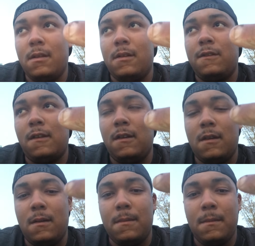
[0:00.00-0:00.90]
let's see
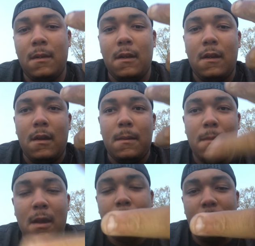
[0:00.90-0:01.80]
here.
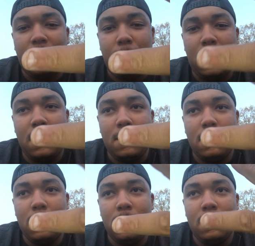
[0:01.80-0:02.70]
Bent my
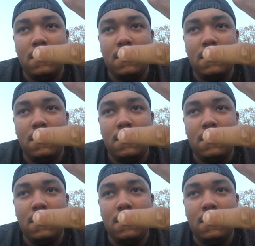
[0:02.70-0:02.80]
spindle.